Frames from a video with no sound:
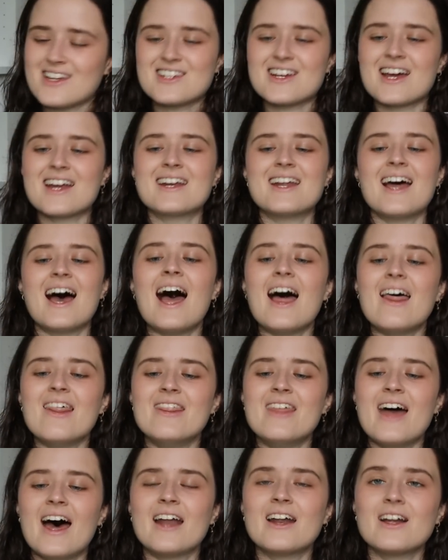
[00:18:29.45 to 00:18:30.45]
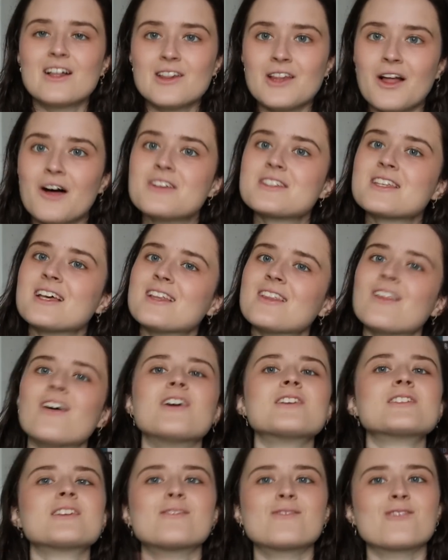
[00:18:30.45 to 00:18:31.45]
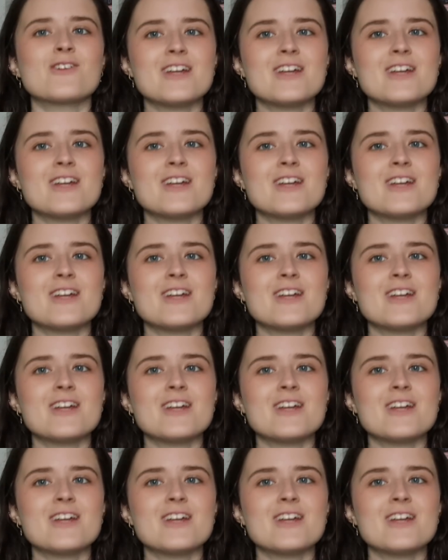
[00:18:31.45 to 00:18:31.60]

agenda and then lots and lots of